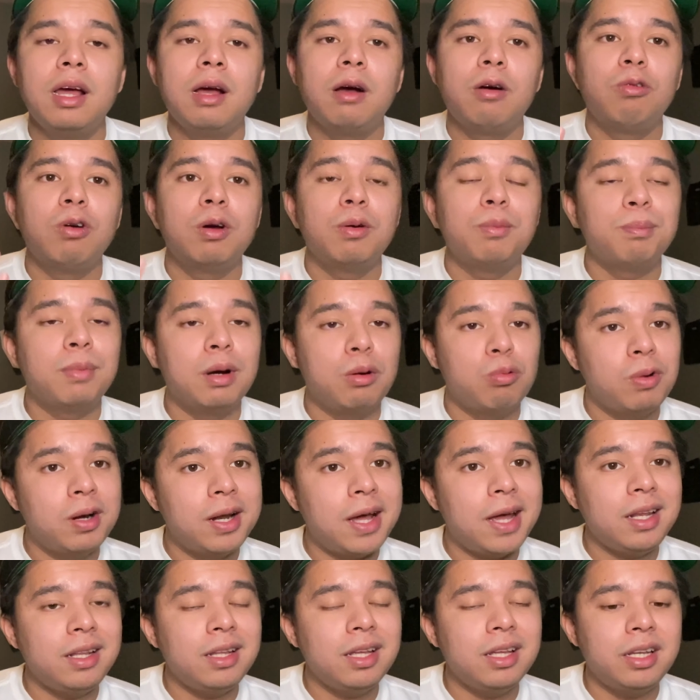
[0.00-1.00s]
But what
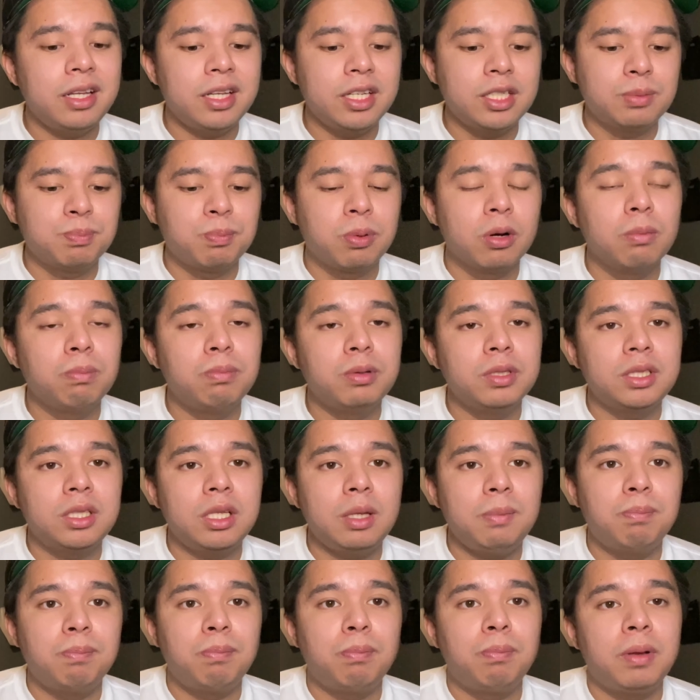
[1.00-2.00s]
I did is
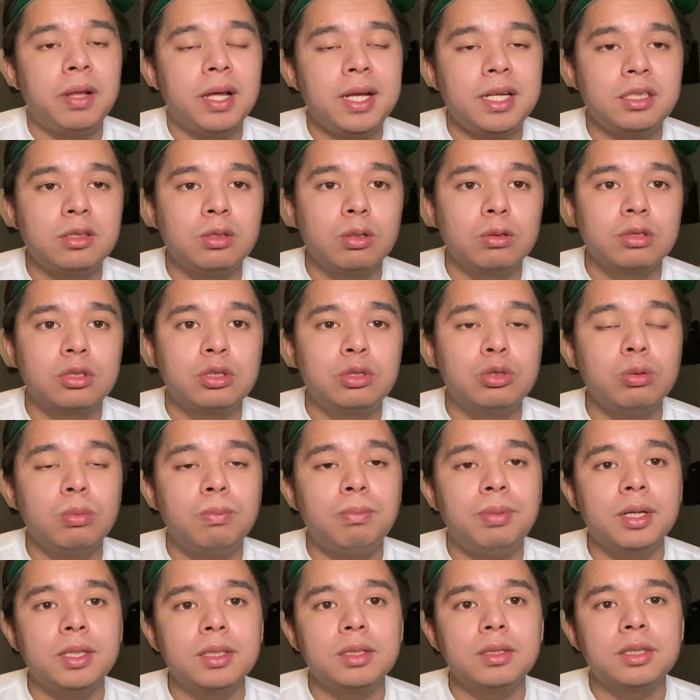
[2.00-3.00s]
purposely place those two
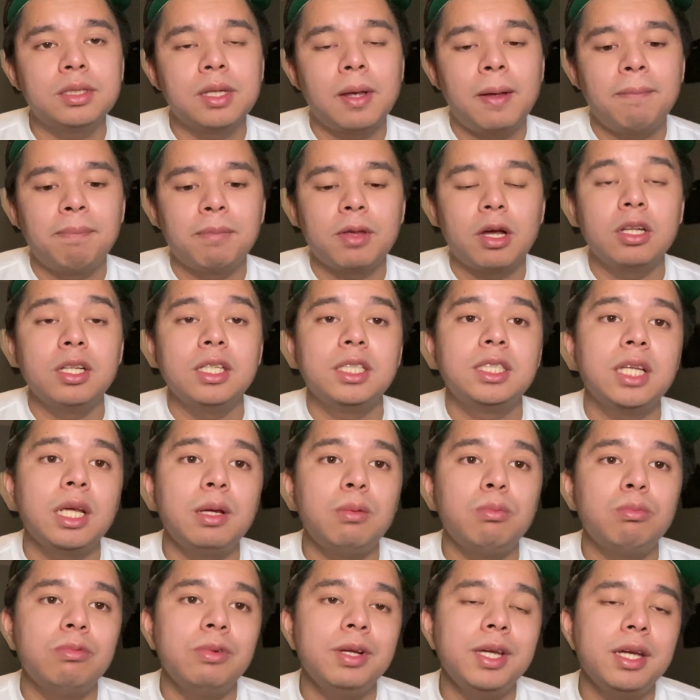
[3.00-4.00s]
bills on the
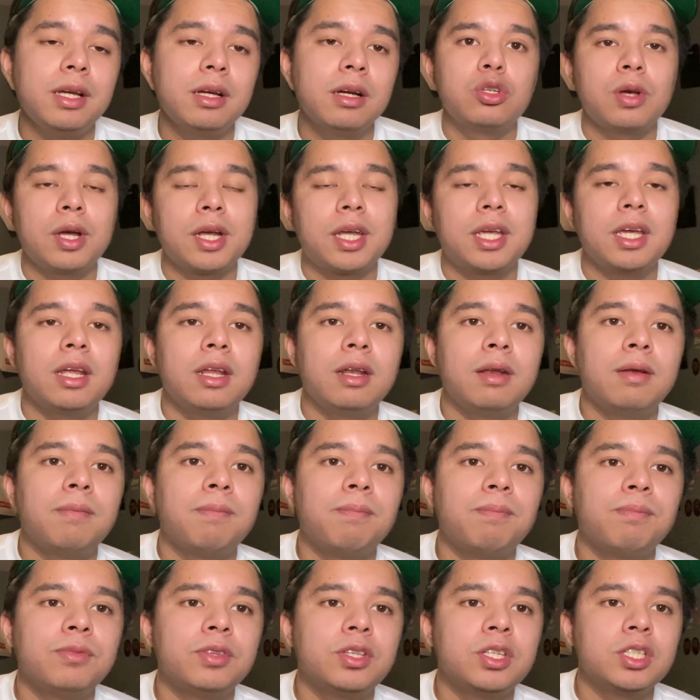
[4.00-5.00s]
same week, so I can
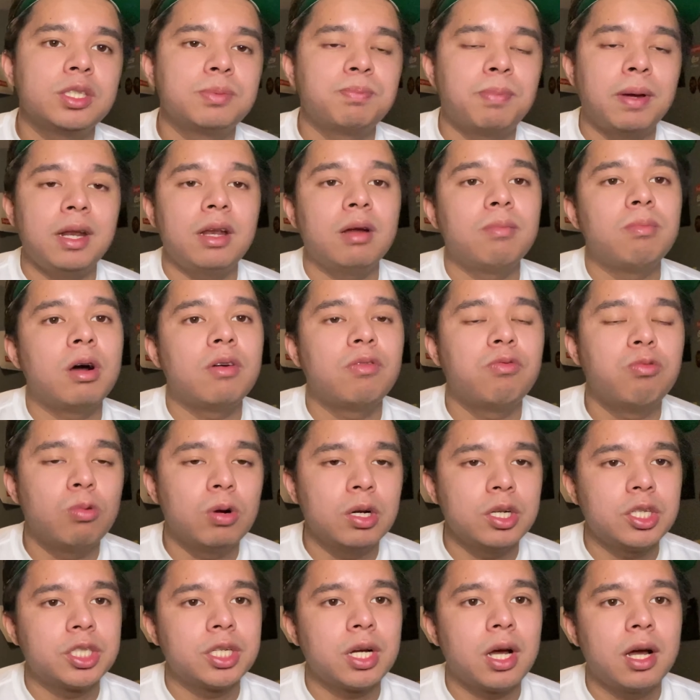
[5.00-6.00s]
just pay them off
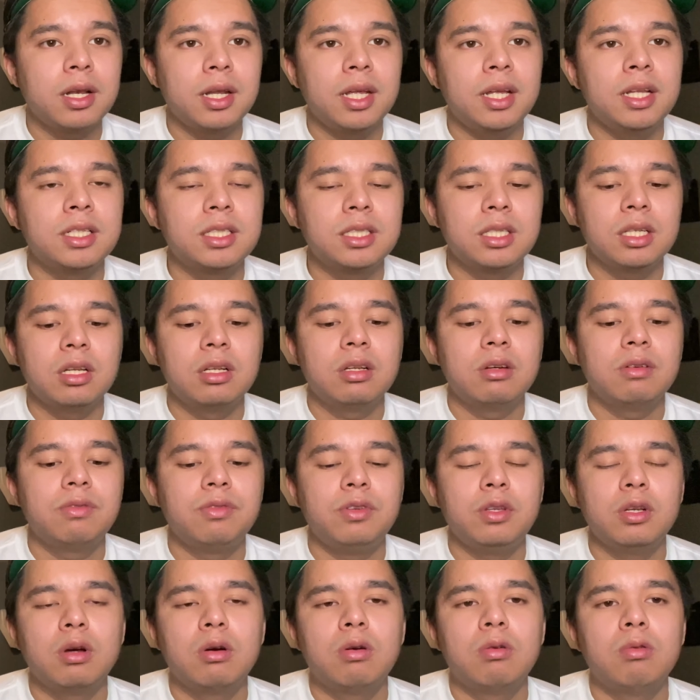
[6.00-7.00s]
one shot, instead of
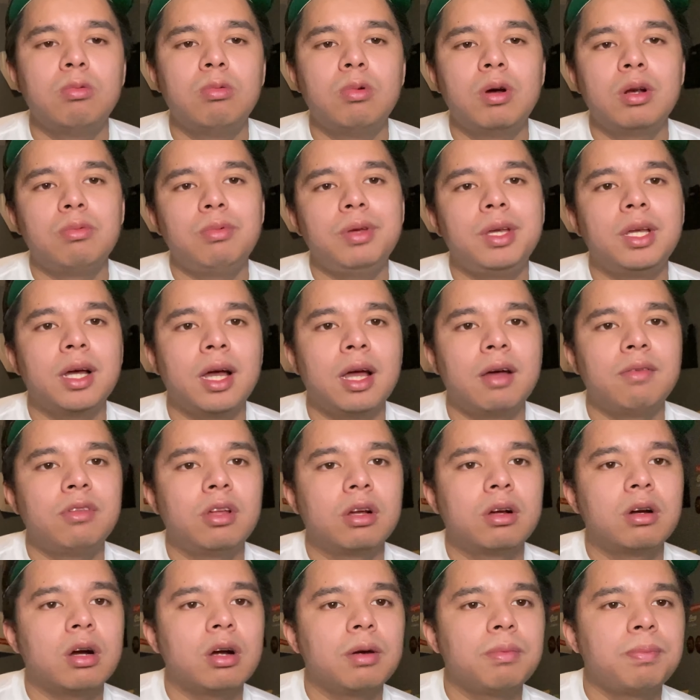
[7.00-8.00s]
1 week I have the
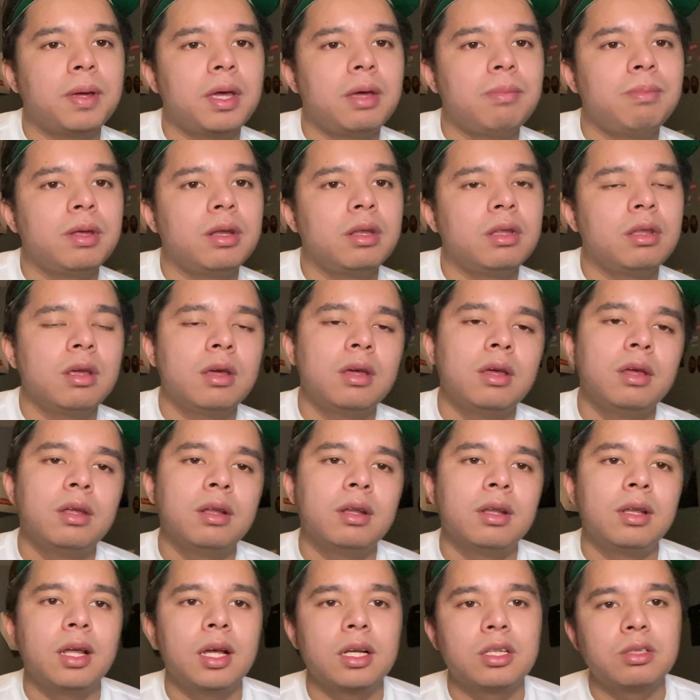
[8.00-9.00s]
car payment,
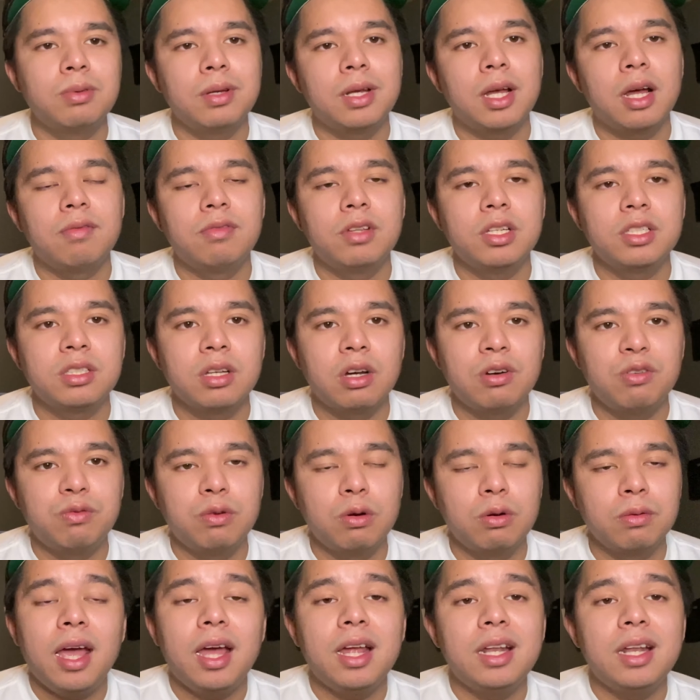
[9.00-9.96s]
next week I have the cell phone.